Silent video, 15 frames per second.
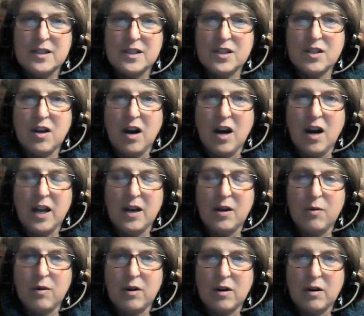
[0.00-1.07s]
to Scott,
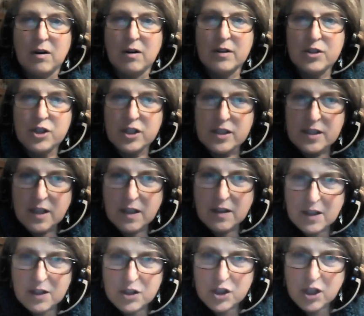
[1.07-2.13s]
or she
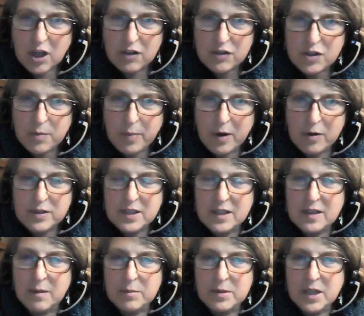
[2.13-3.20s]
said that she also
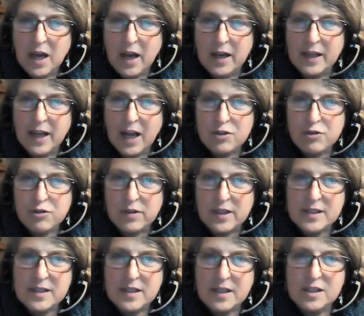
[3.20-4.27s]
posted them to
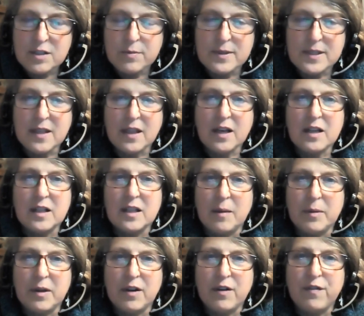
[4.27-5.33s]
iNaturalist, and this was in the
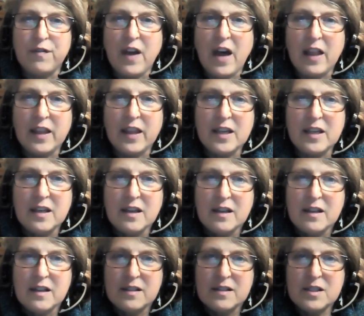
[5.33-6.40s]
Columbia Valley,
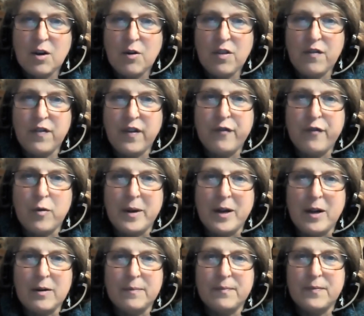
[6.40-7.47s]
south of
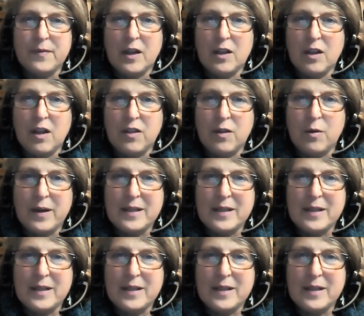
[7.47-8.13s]
Invermere, along